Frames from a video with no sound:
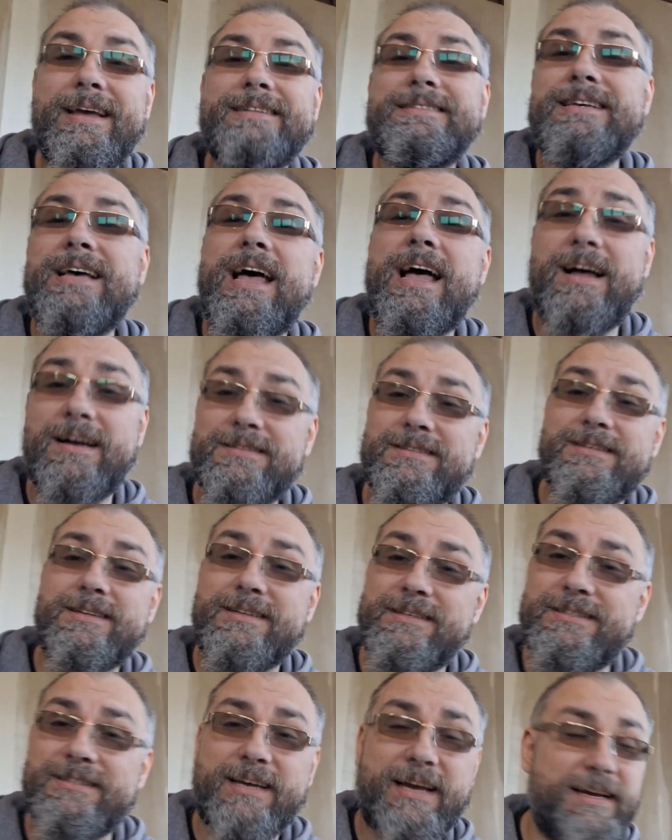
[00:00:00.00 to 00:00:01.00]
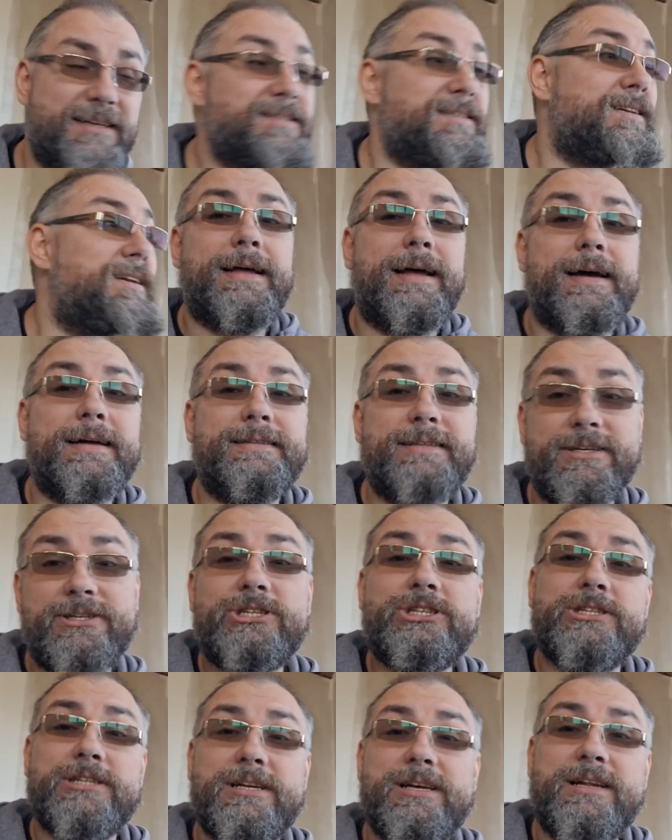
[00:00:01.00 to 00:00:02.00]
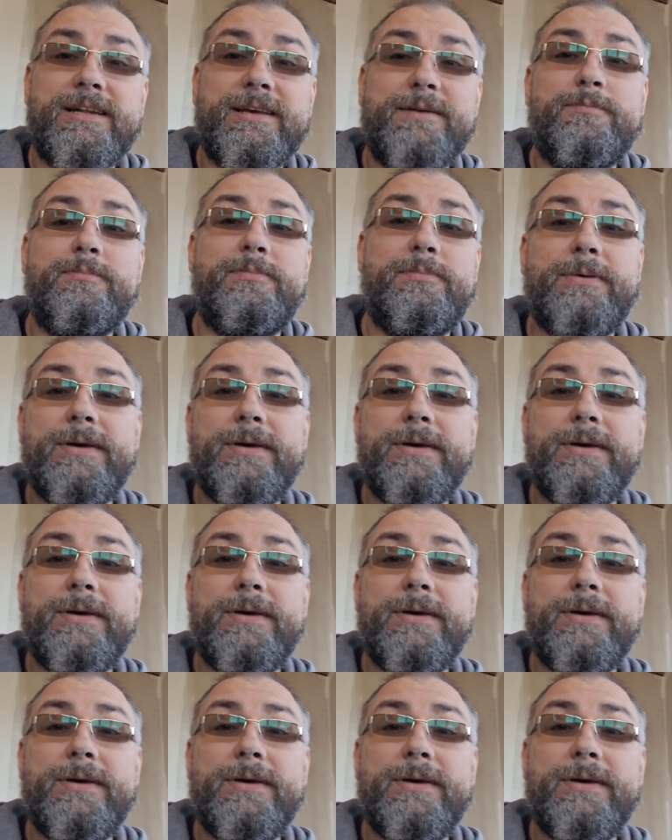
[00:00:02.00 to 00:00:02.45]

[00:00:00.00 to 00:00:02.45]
a hassle. It's a hassle. Additionally,